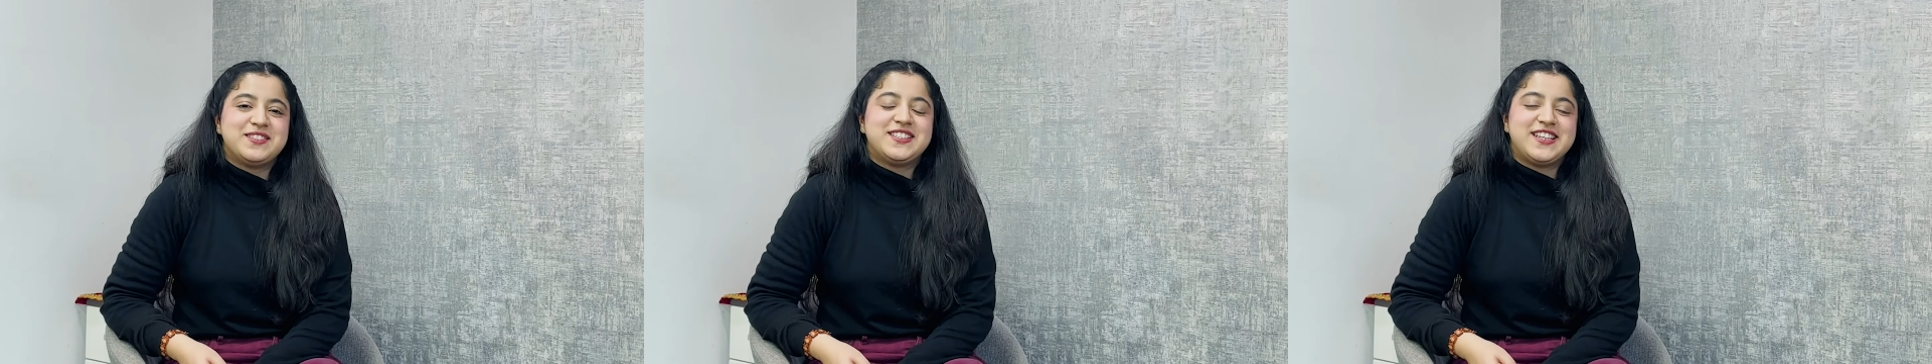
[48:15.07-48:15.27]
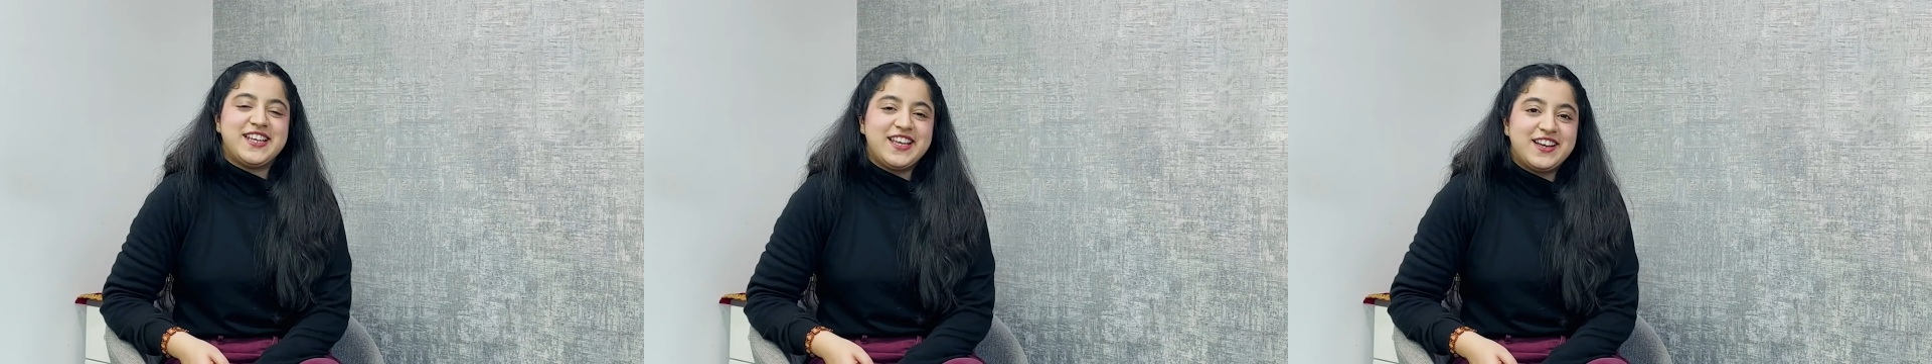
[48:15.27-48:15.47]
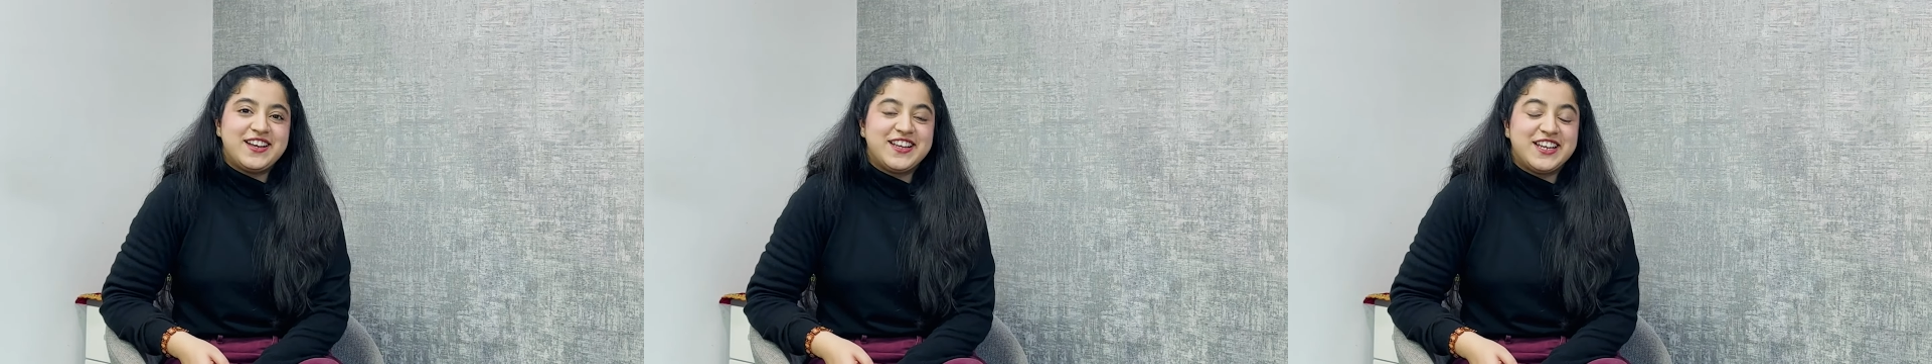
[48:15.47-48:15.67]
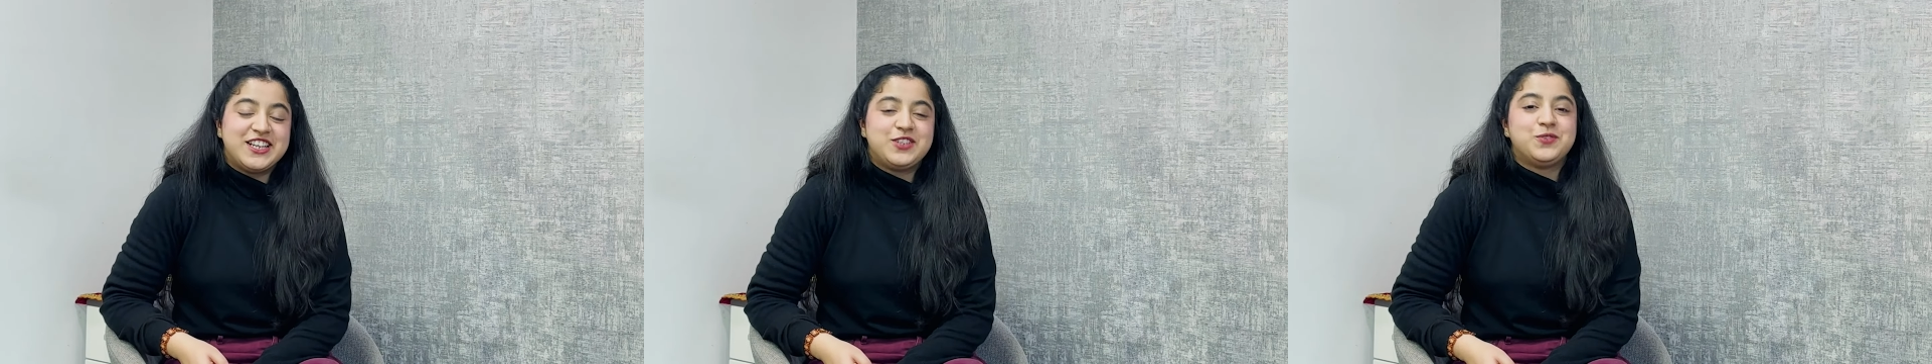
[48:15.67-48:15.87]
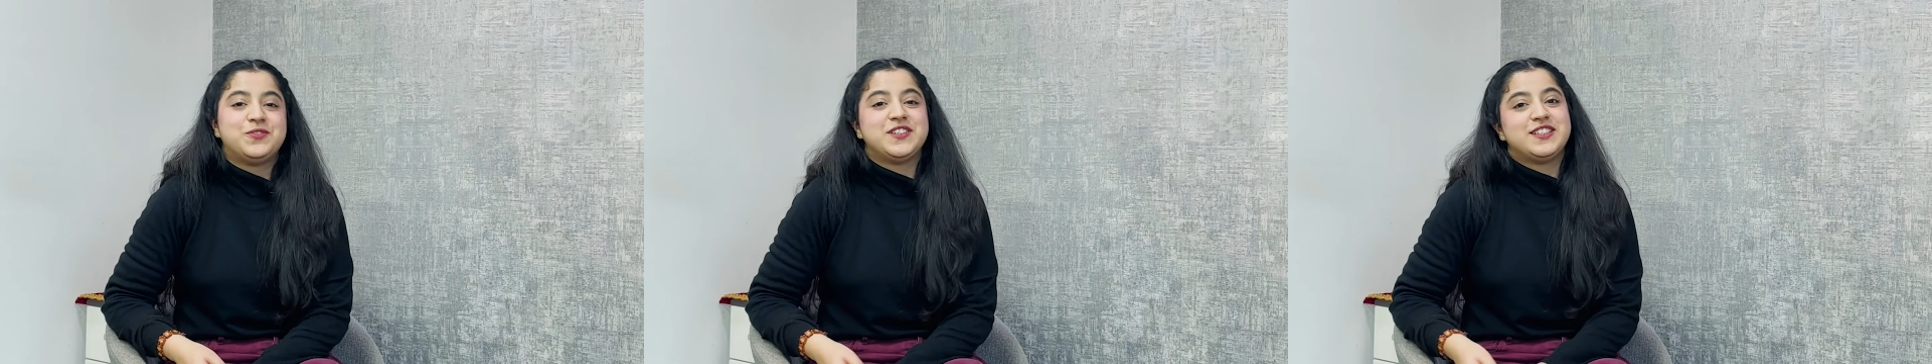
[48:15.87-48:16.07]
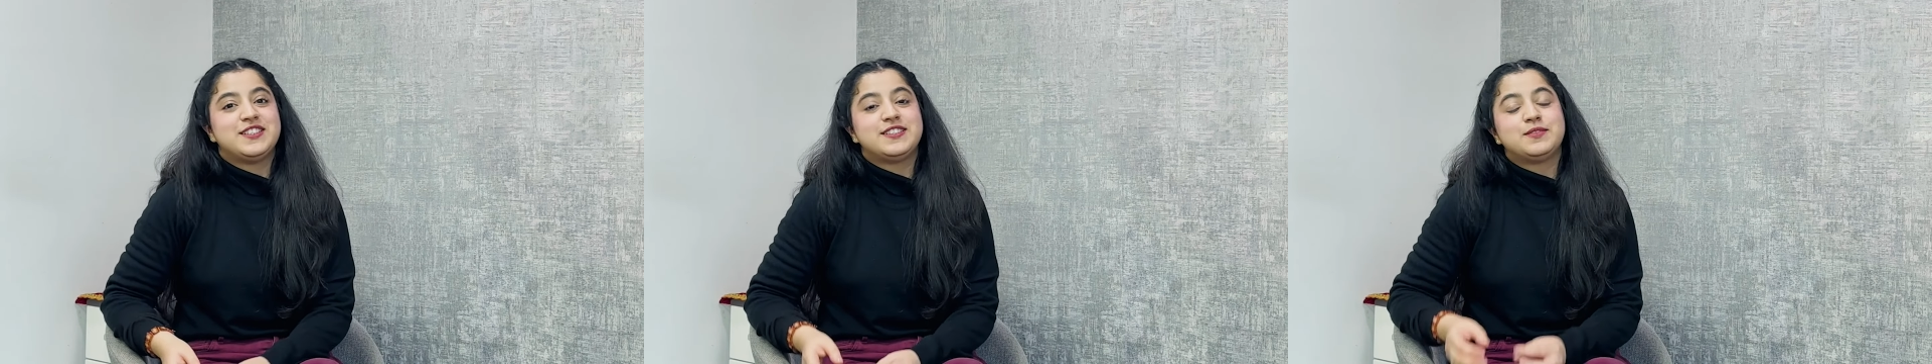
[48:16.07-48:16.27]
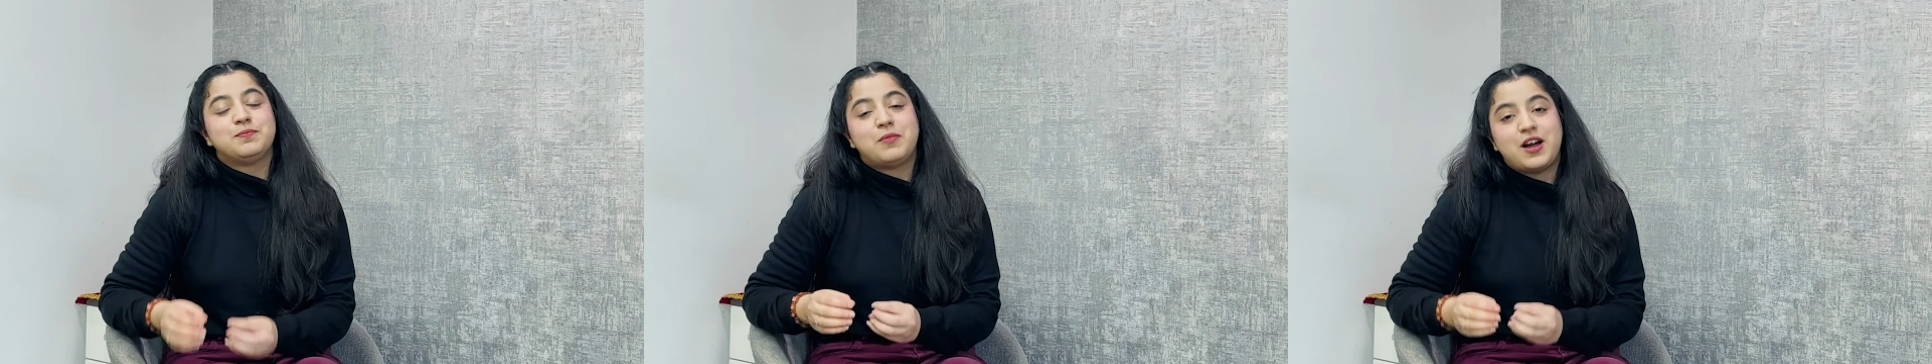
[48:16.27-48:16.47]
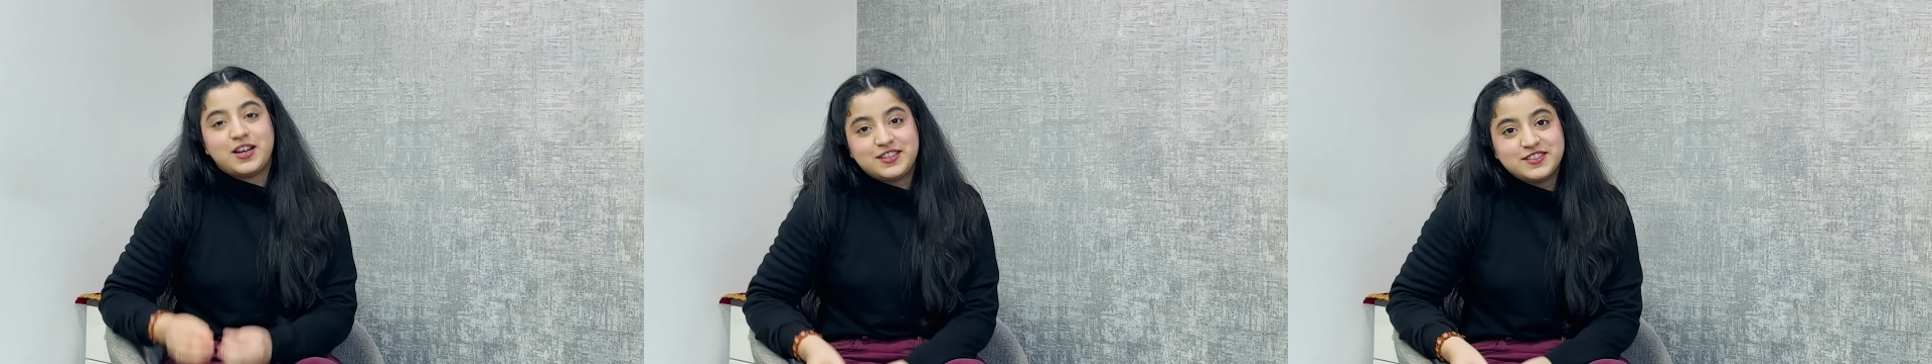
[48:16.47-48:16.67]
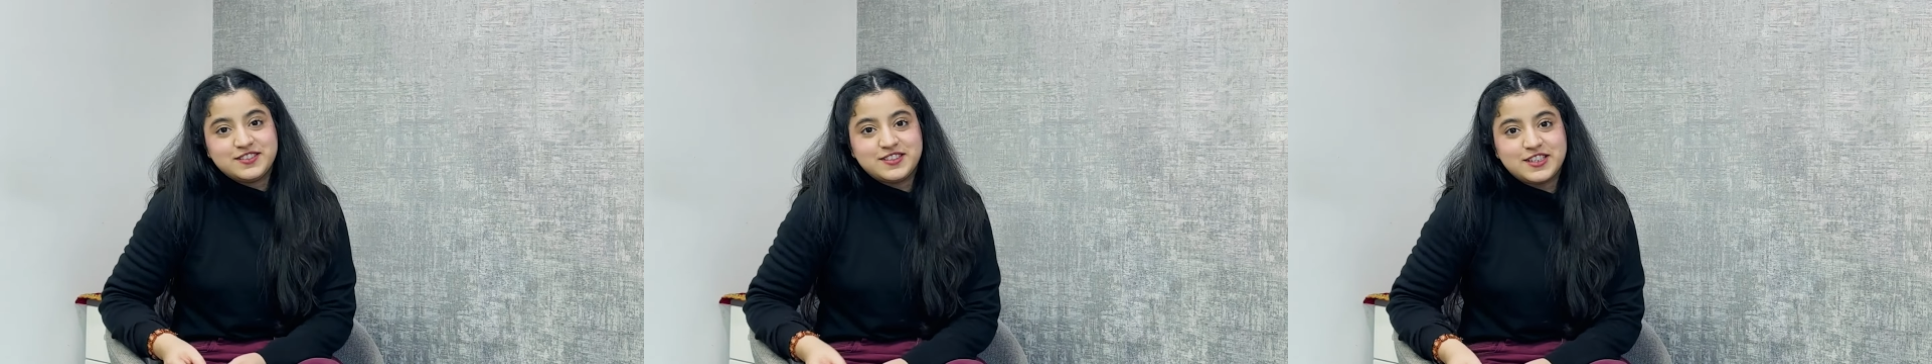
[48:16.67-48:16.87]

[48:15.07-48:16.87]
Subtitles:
stay ahead with smarter